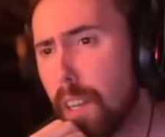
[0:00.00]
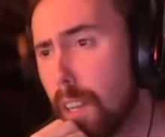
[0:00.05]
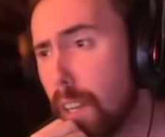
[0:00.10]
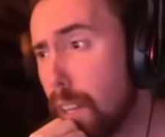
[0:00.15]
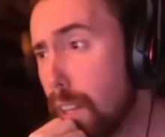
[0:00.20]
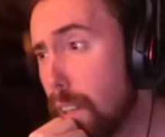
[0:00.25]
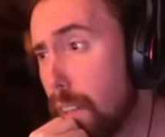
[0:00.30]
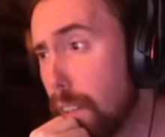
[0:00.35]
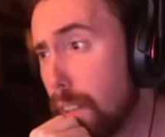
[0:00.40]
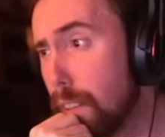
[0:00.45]

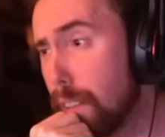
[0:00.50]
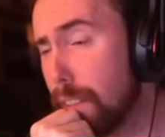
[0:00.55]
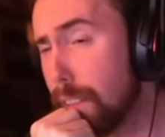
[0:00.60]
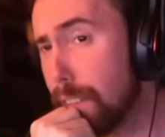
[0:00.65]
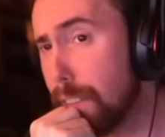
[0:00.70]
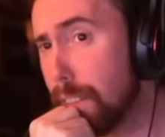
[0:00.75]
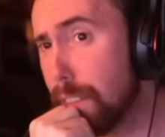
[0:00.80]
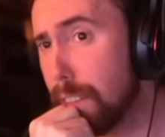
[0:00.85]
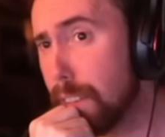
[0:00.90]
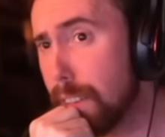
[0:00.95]

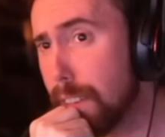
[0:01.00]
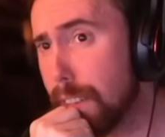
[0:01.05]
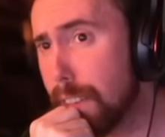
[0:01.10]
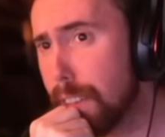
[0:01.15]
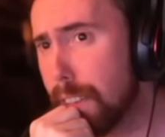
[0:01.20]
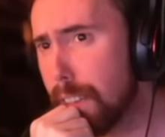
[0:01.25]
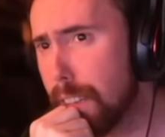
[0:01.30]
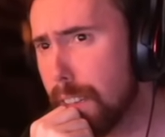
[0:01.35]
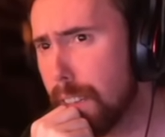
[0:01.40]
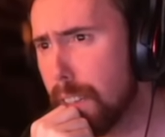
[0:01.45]

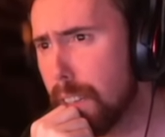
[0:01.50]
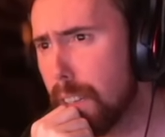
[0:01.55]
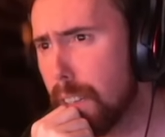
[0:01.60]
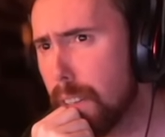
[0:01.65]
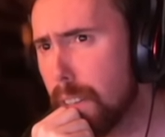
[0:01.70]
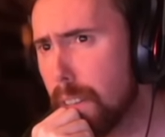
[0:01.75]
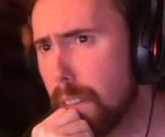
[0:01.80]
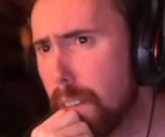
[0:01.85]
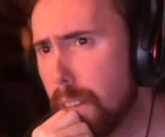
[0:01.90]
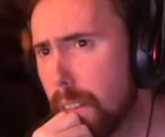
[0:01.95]

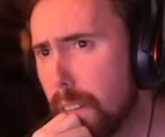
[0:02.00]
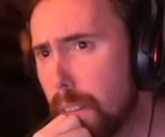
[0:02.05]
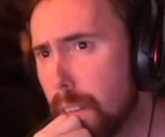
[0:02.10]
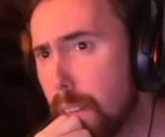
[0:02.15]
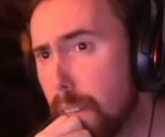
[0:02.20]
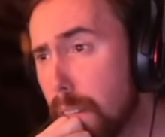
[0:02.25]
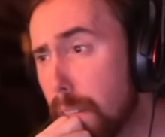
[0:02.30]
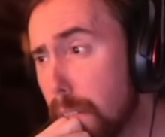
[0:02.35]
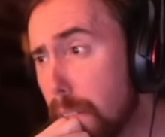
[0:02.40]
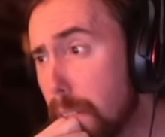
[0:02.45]

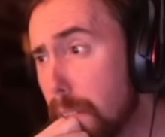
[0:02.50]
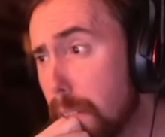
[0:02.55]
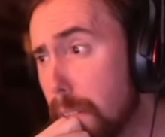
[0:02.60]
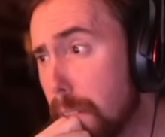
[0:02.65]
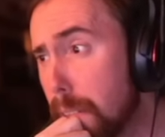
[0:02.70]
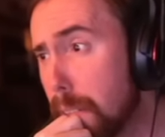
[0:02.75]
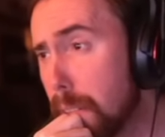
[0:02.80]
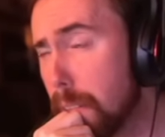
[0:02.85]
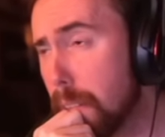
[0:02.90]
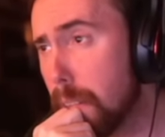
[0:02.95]

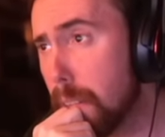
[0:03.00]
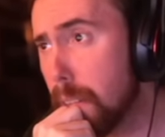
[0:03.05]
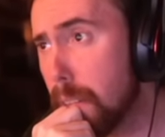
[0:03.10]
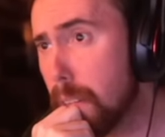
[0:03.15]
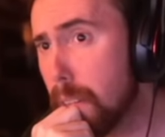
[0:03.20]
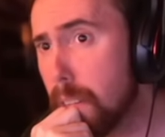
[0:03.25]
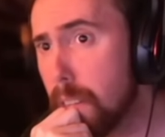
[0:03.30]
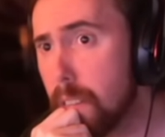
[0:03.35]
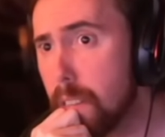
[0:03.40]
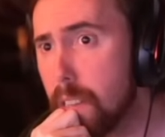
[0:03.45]

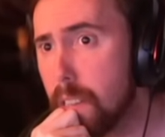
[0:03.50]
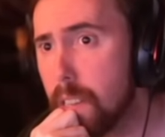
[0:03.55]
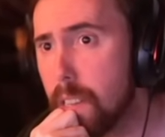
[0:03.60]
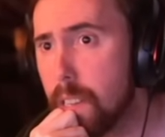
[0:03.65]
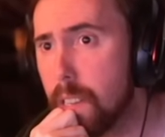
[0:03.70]
The person shown says nothing.